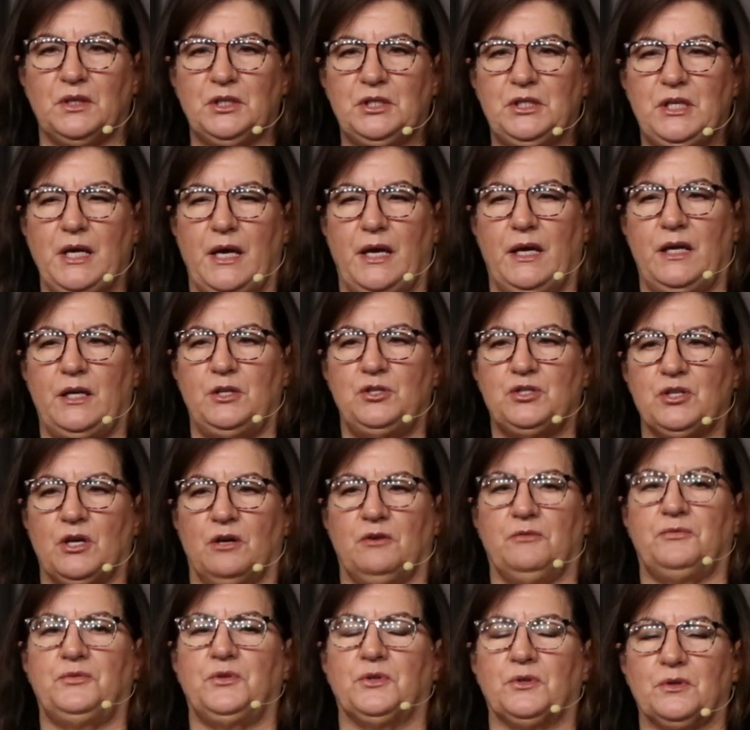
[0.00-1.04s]
gauge
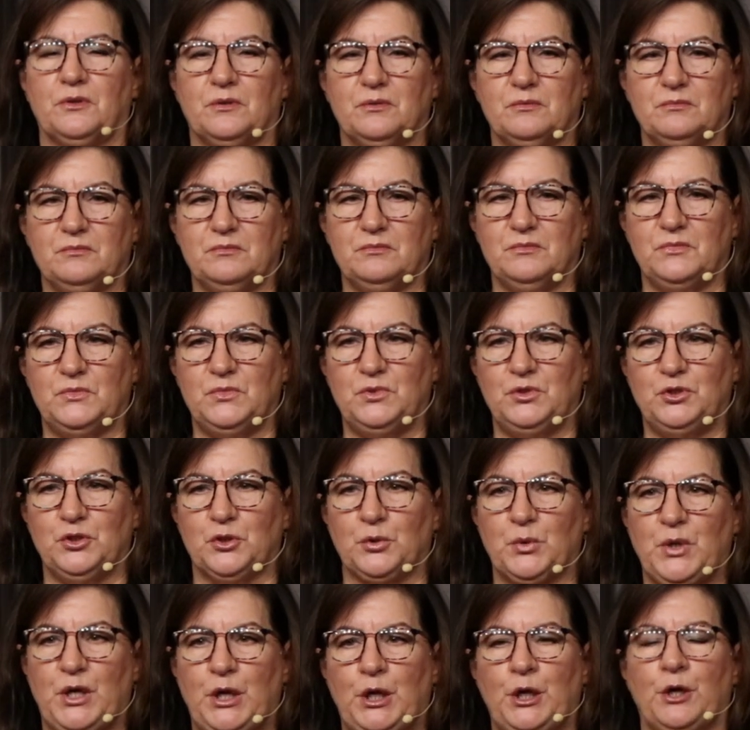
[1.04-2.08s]
of your
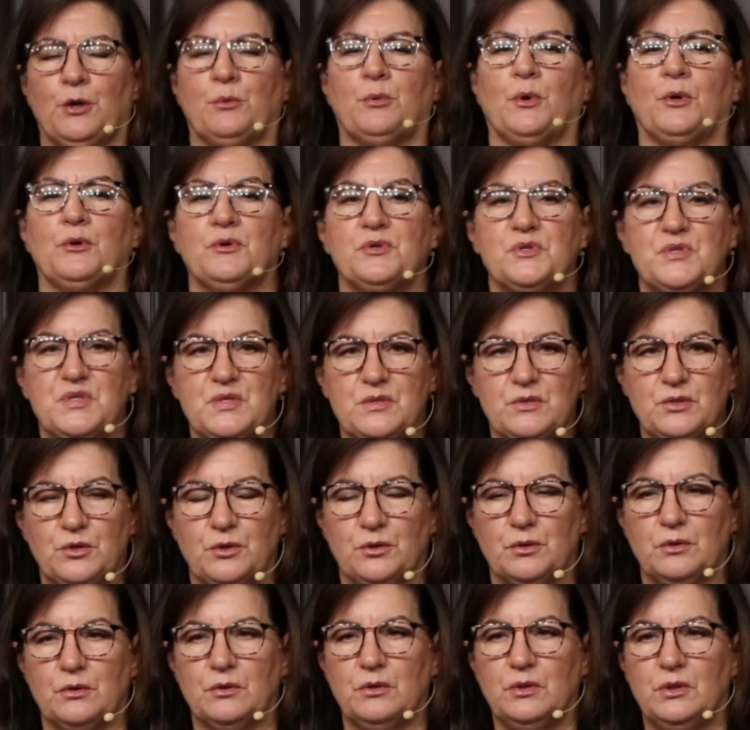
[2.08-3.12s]
hearers,
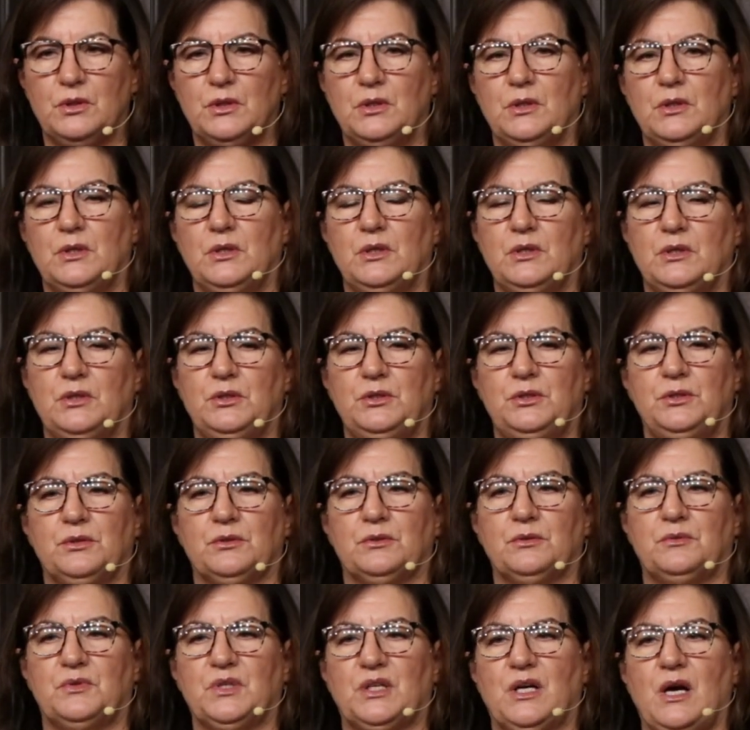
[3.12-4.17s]
your
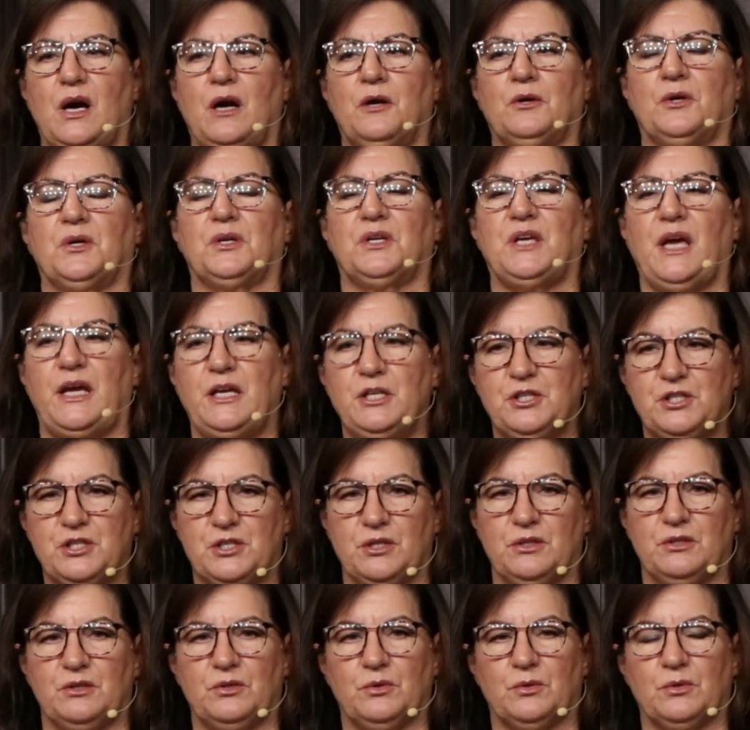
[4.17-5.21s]
the
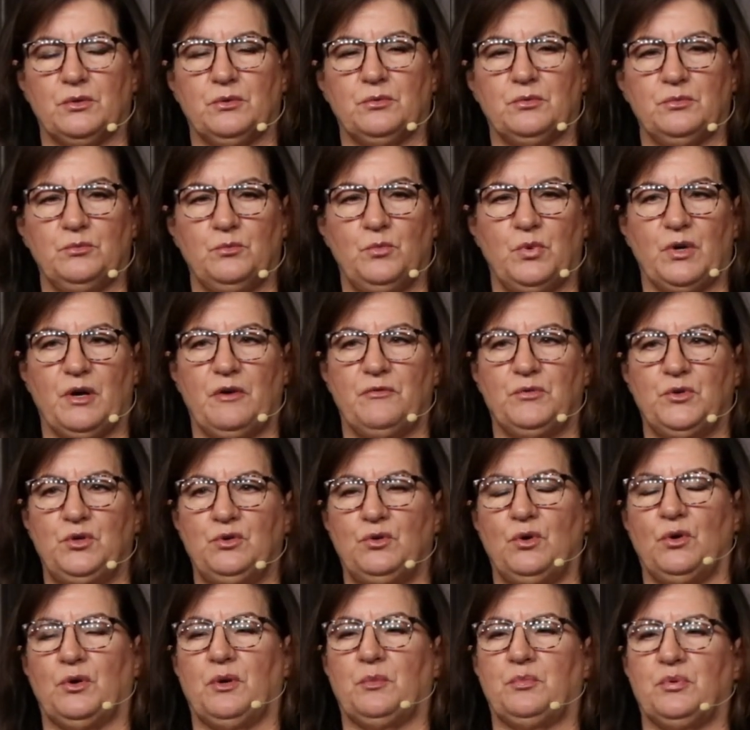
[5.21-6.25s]
congregation, or wherever
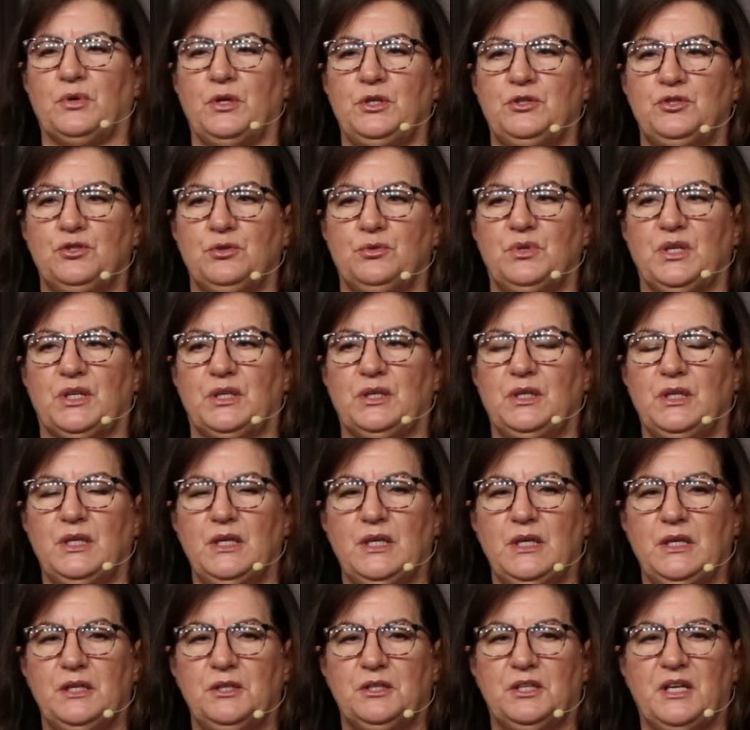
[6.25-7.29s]
you go to preach, you can
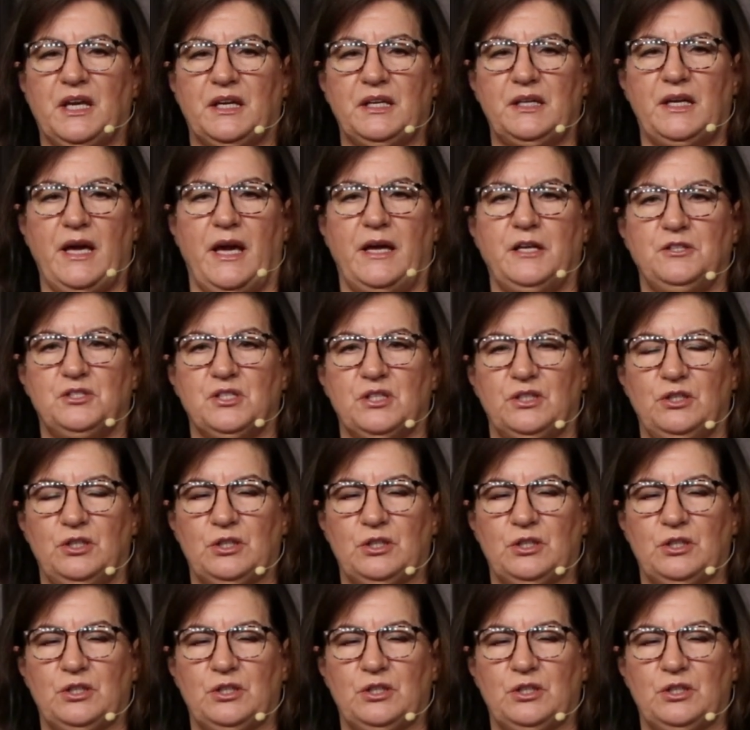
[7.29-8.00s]
gauge it.